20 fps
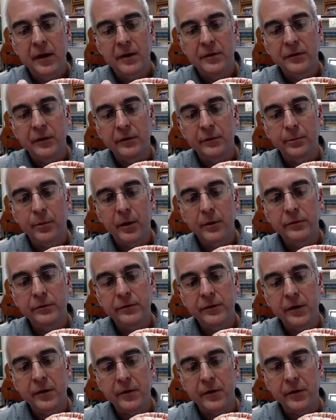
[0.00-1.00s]
just
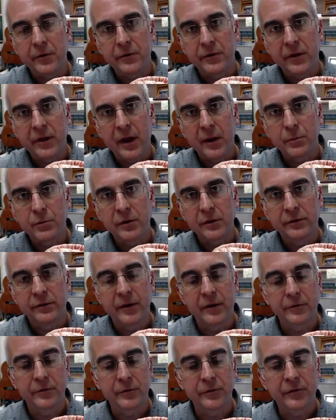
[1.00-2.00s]
posterior to that
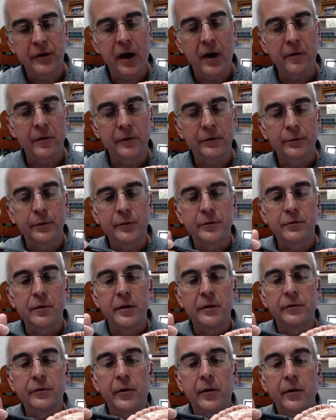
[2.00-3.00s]
precentral gyrus, which
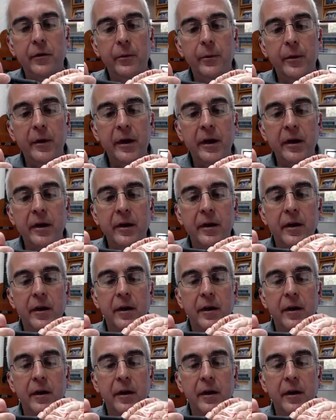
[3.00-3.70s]
runs all the way